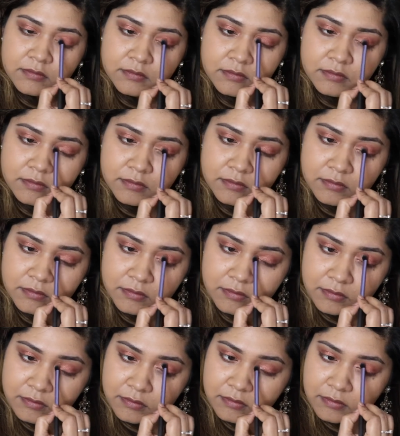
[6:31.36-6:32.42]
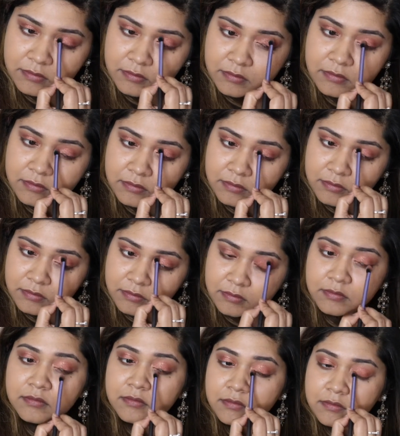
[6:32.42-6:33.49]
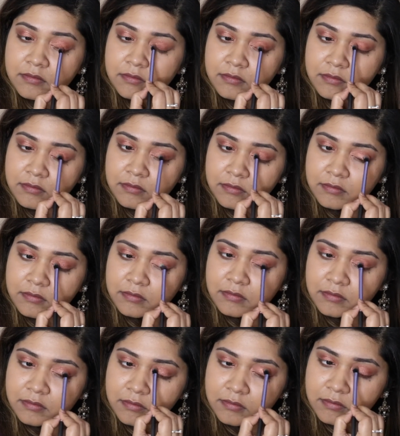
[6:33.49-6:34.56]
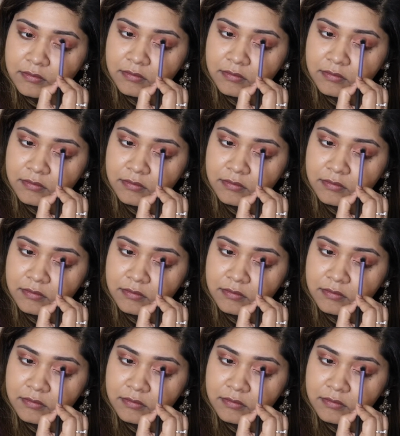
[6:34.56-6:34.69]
(no one is talking)